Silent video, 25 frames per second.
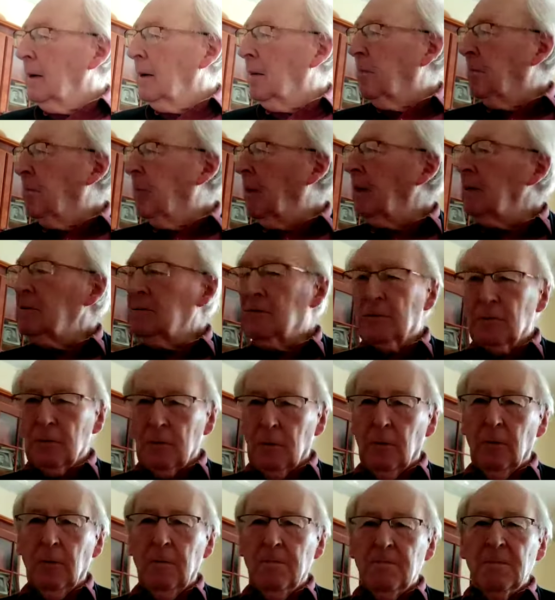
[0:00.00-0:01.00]
a
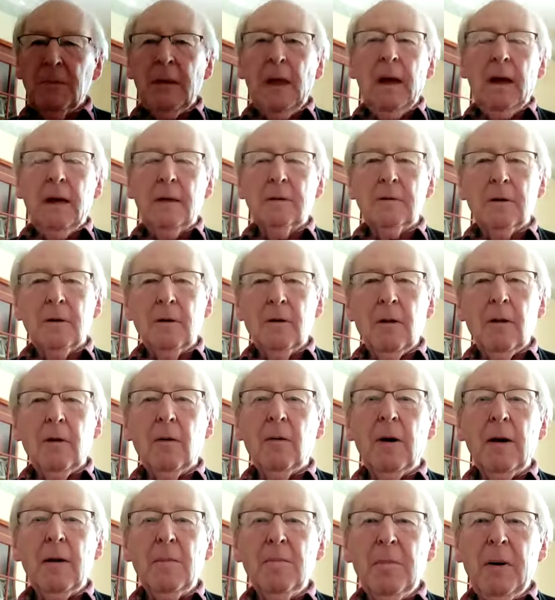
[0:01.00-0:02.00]
pencil. And you know
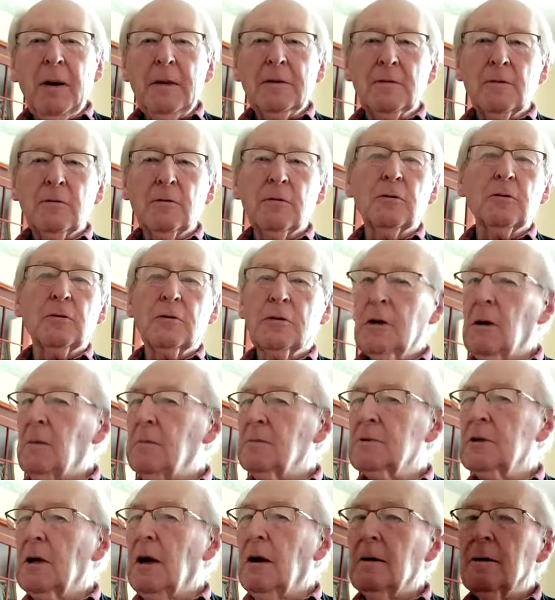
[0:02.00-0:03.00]
the way pencils
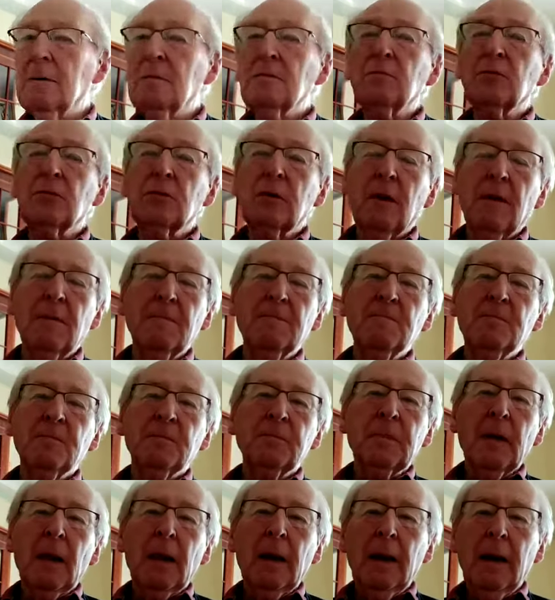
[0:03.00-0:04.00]
sometimes
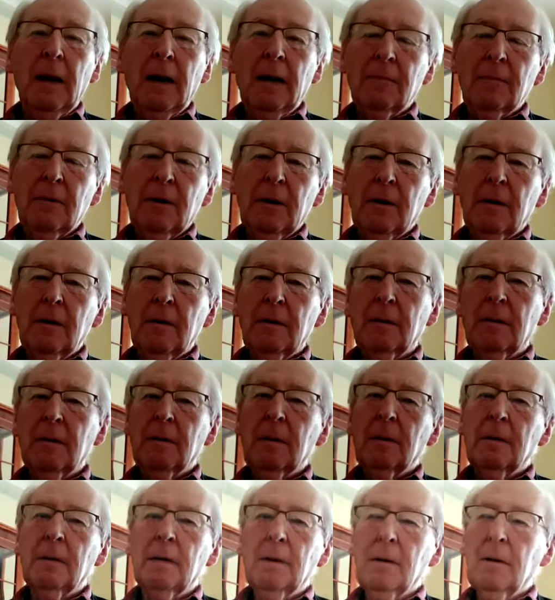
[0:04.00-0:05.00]
have
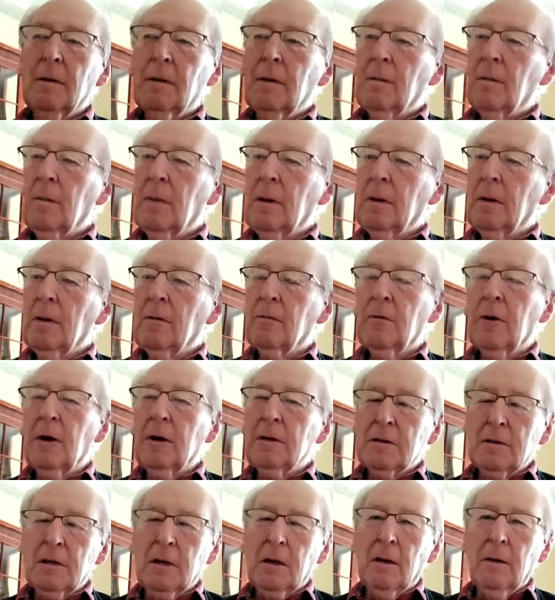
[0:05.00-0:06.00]
a
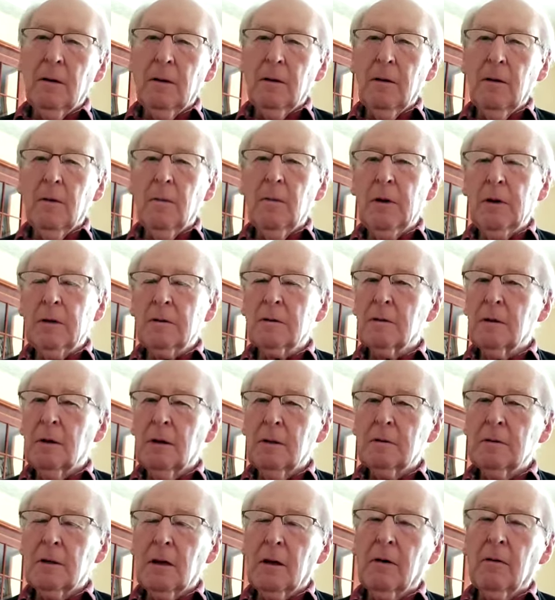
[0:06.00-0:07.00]
writing on them,
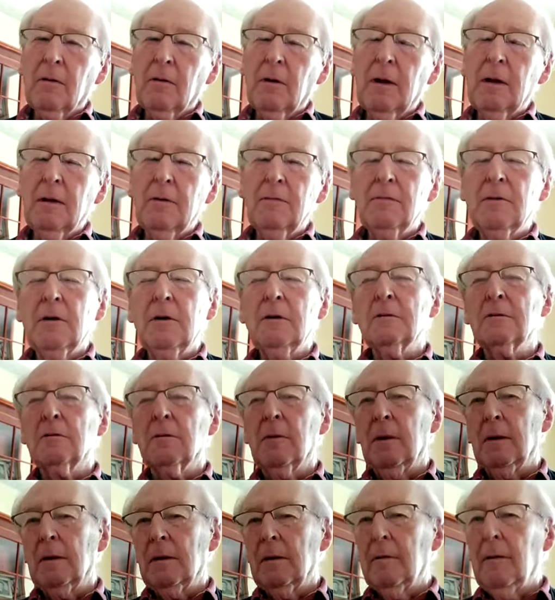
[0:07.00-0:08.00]
it's engraved
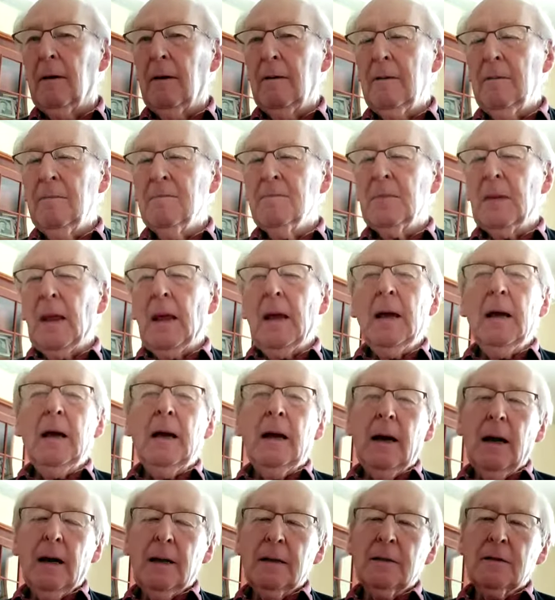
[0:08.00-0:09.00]
into it, you know?
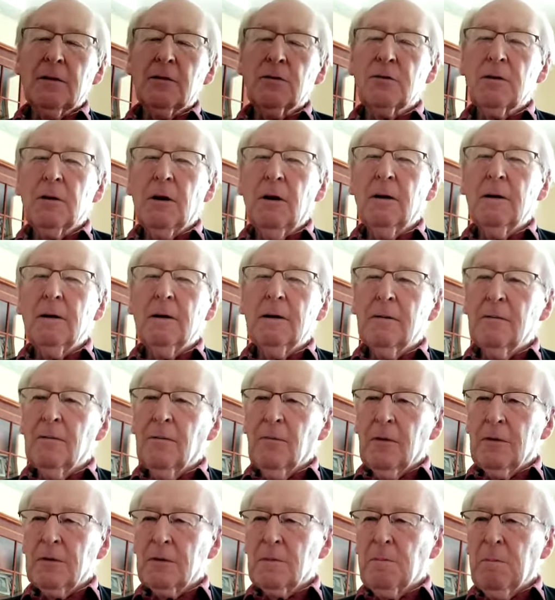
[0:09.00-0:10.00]
And the side
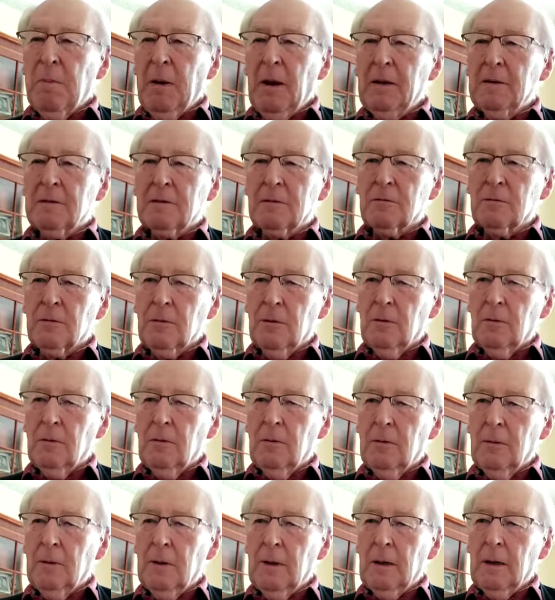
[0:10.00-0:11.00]
of this
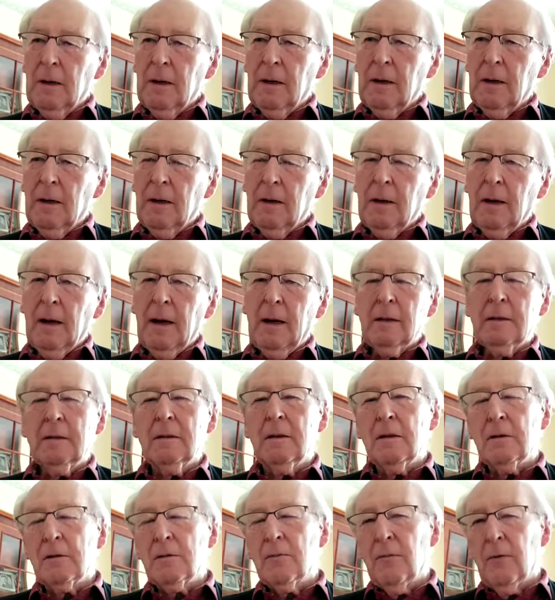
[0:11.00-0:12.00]
pencil had
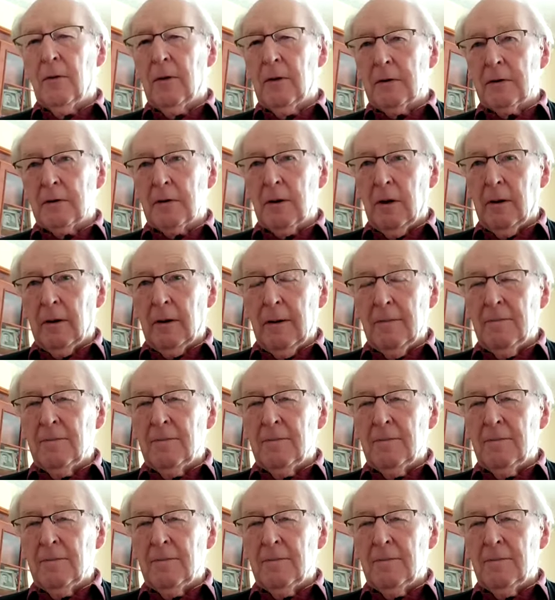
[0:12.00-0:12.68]
this verse on